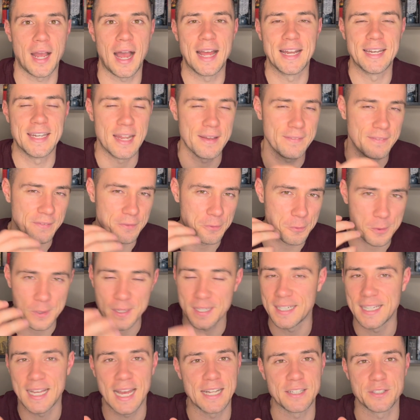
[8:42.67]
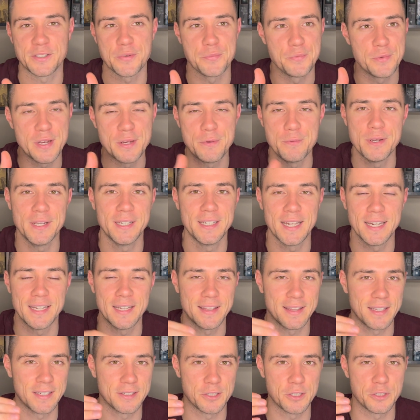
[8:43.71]
I never really had to reread
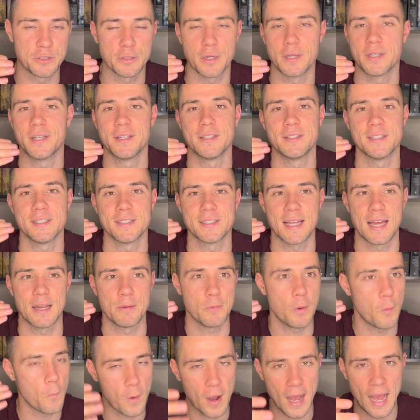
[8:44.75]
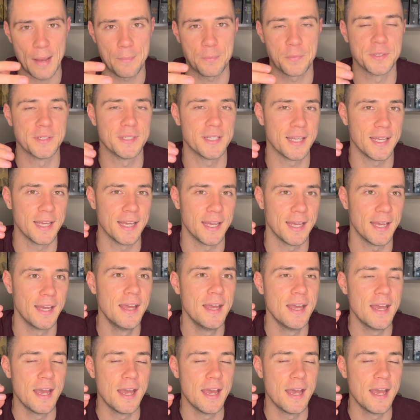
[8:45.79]
anything to try and understand, well, what happened here?